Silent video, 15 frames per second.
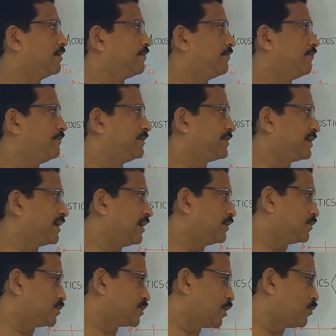with regard
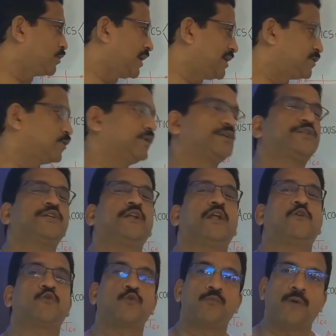to sound isolation
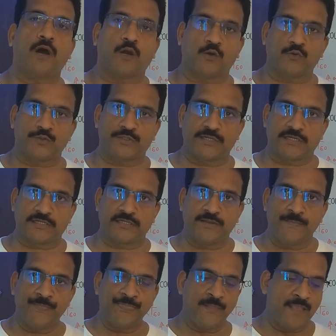and room acoustics.
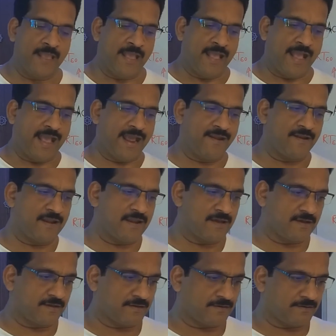And
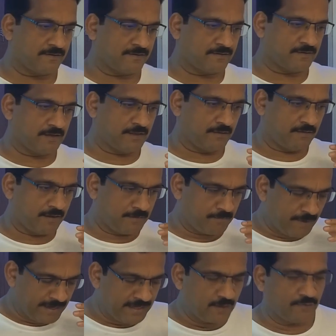in
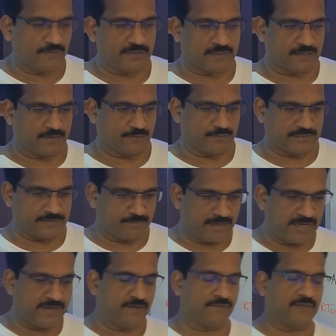many of the countries
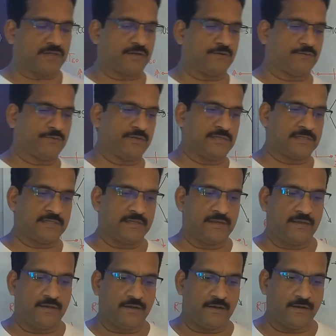
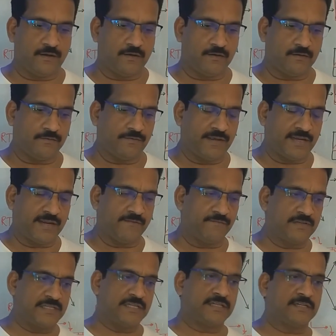where I
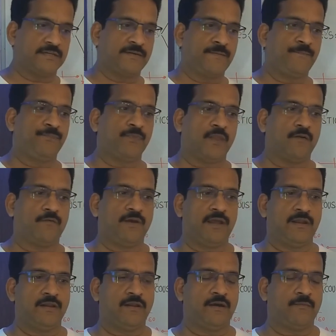visited,
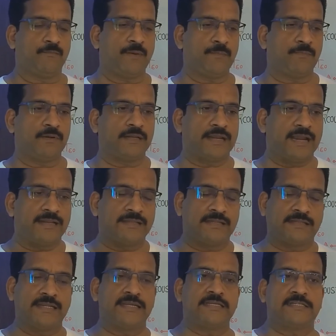when people get the
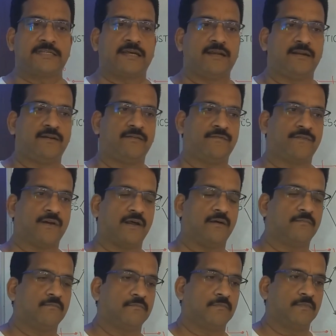things done
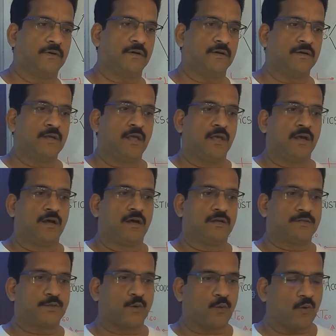from
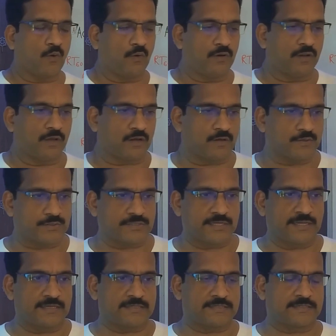so-called
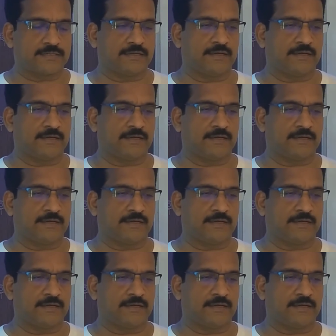acoustics